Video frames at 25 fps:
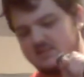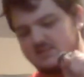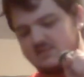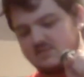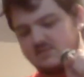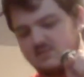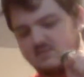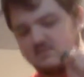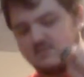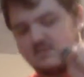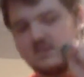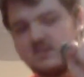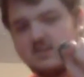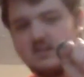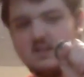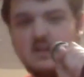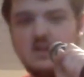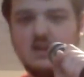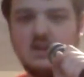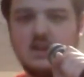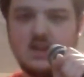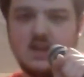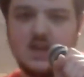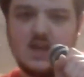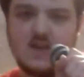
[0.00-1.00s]
YouTuber
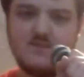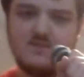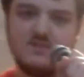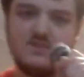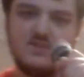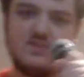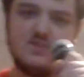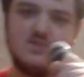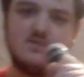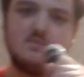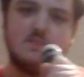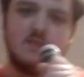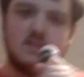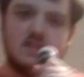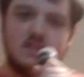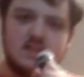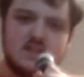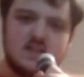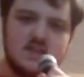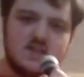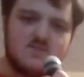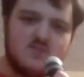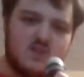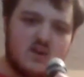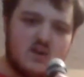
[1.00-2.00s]
if you
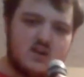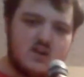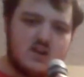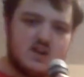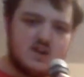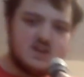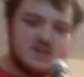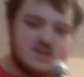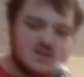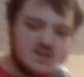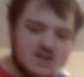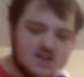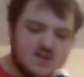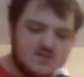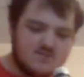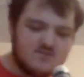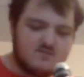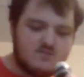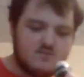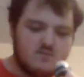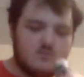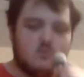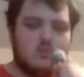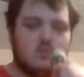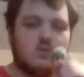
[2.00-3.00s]
believe hard enough,
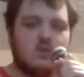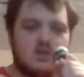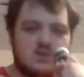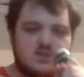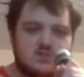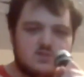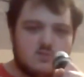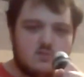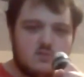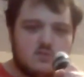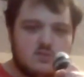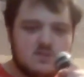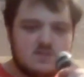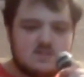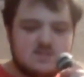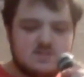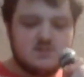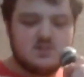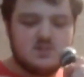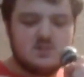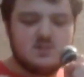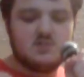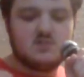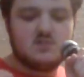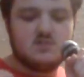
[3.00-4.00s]
work towards your
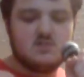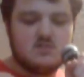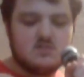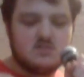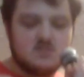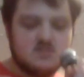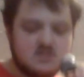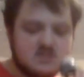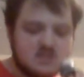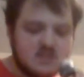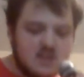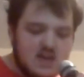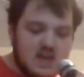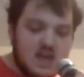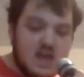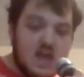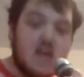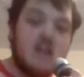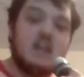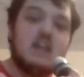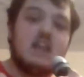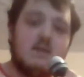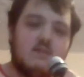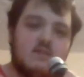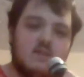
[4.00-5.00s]
goals,
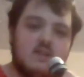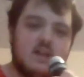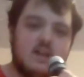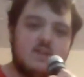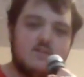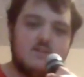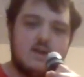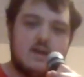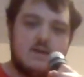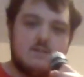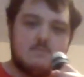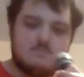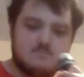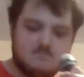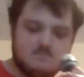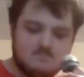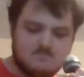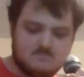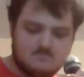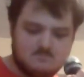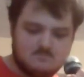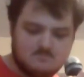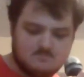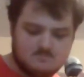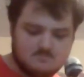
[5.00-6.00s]
and never give up.
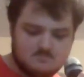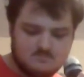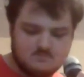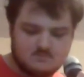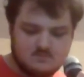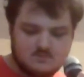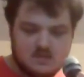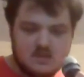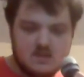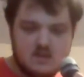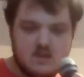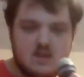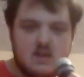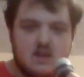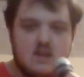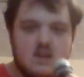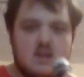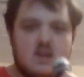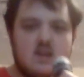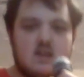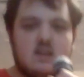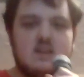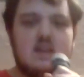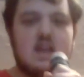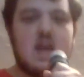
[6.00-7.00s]

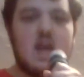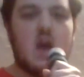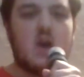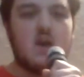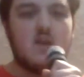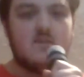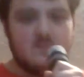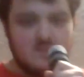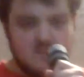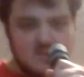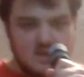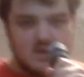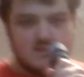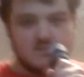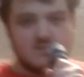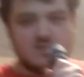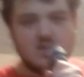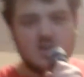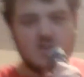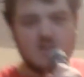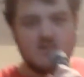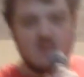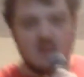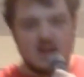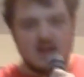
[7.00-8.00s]
Now, if you have
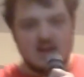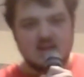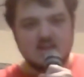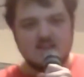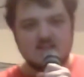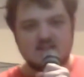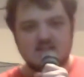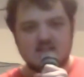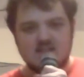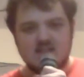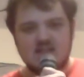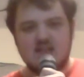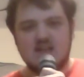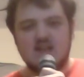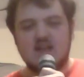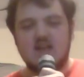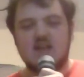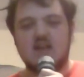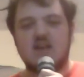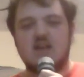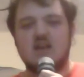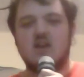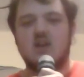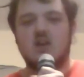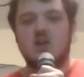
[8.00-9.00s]
no
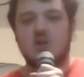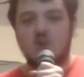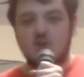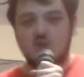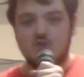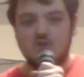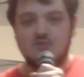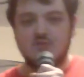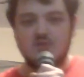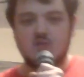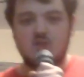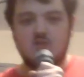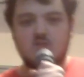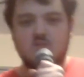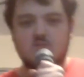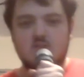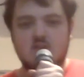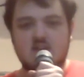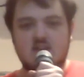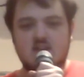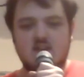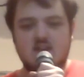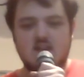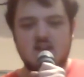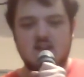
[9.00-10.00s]
idea who
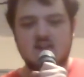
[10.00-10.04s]
Voltwing